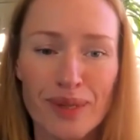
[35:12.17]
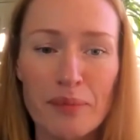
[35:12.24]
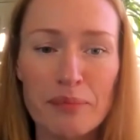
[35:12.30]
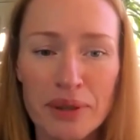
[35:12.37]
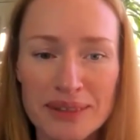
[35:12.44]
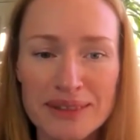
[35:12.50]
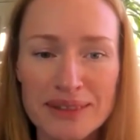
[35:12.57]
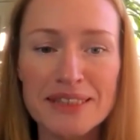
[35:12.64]

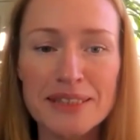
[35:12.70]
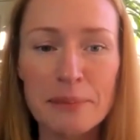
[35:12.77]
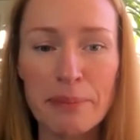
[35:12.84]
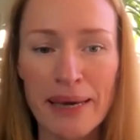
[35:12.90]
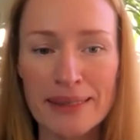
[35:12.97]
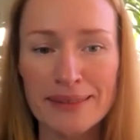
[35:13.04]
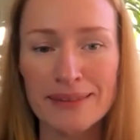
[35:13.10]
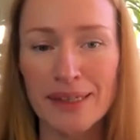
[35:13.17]

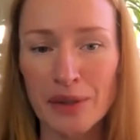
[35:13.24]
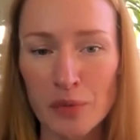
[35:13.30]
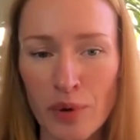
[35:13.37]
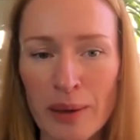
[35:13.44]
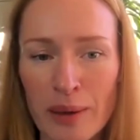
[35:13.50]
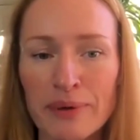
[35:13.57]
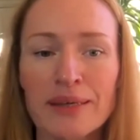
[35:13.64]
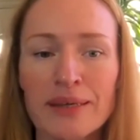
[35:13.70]
Participating in
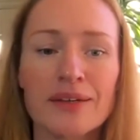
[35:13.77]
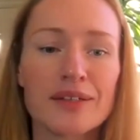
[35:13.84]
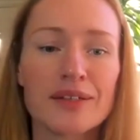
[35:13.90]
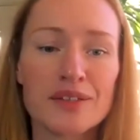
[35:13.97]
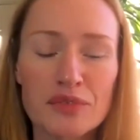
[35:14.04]
webinars,